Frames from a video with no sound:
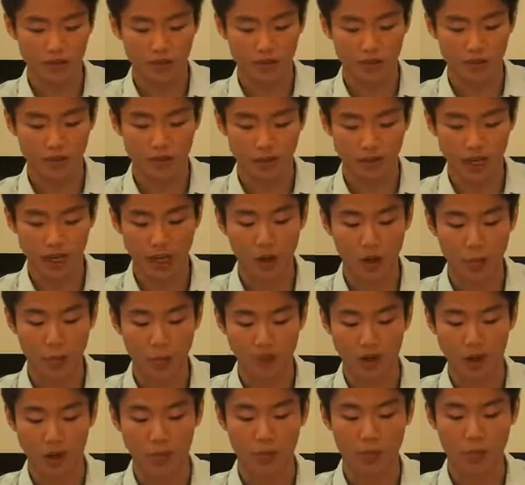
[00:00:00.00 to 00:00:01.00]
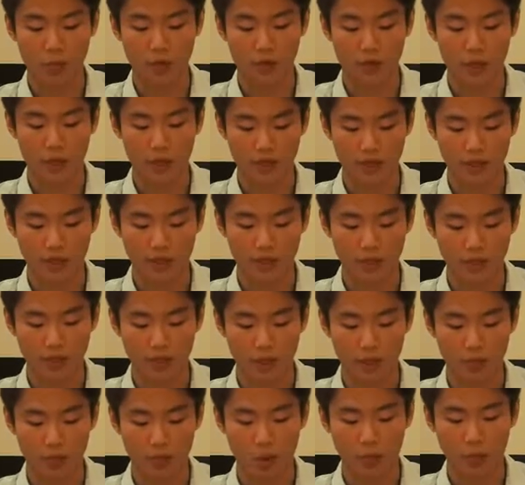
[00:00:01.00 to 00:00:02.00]
for now, when I'm writing
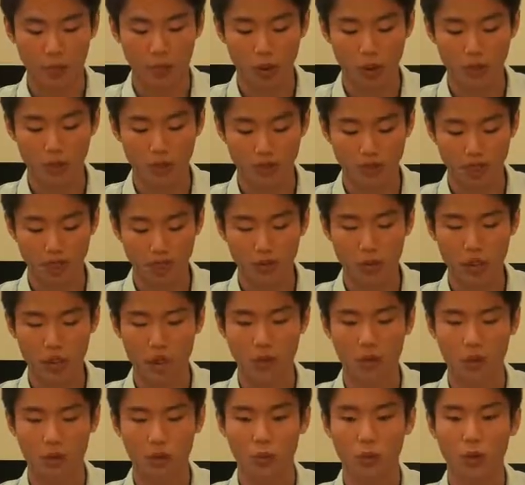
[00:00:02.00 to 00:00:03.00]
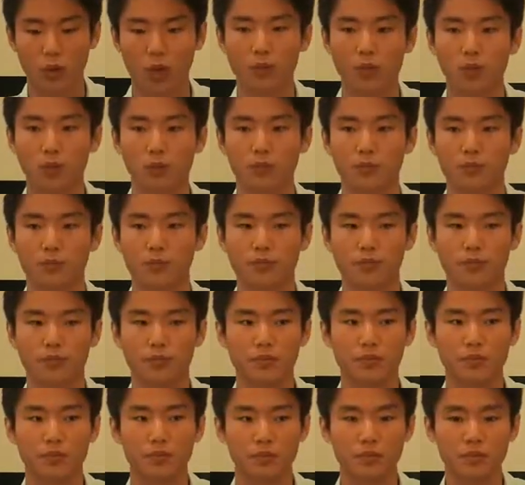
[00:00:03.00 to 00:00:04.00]
uh, more poems now, I also want to
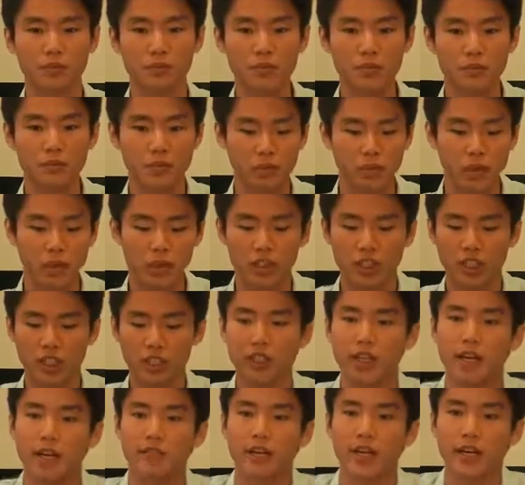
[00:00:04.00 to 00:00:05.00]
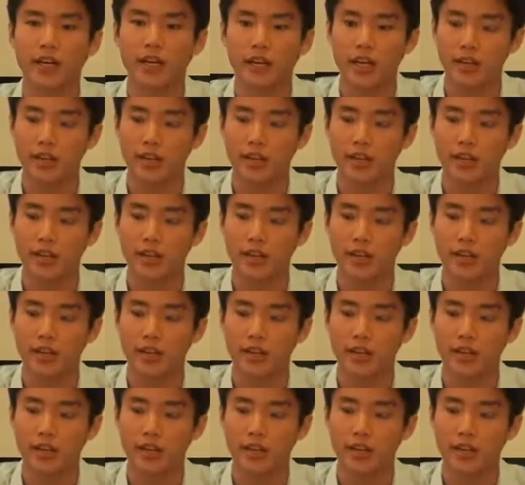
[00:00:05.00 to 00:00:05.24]
not just have that,